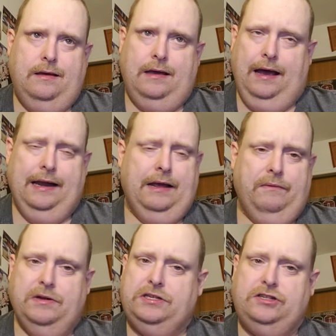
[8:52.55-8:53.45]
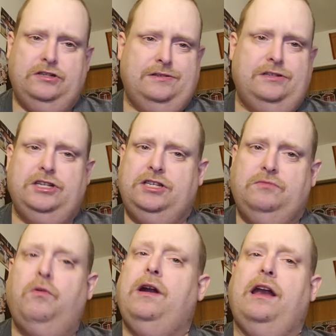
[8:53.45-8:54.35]
And he was
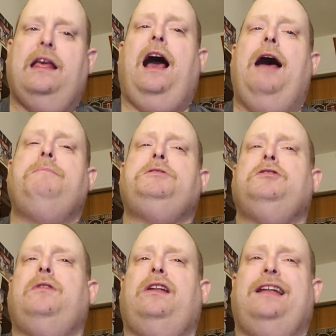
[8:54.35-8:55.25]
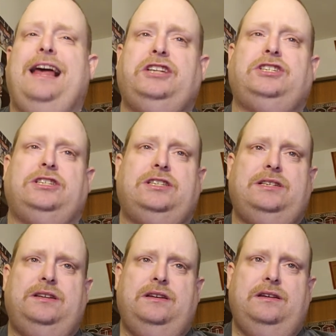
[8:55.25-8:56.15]
just one of the absolute
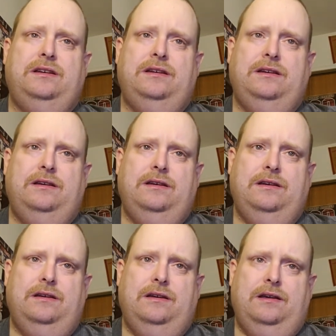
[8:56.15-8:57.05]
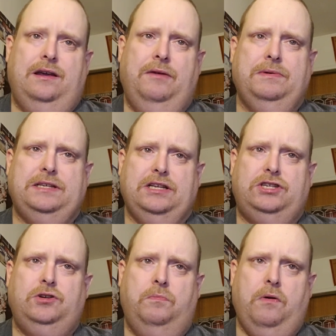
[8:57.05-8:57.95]
legends. He was a
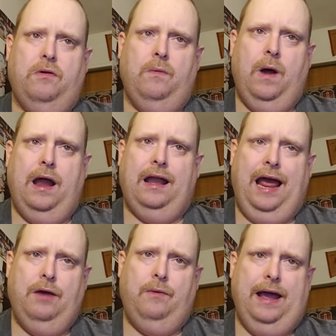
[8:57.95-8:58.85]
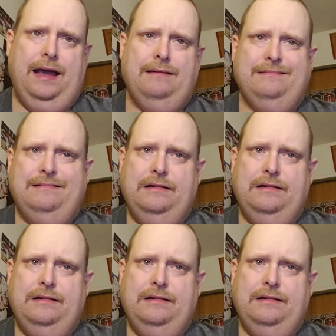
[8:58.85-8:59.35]
super lightweight,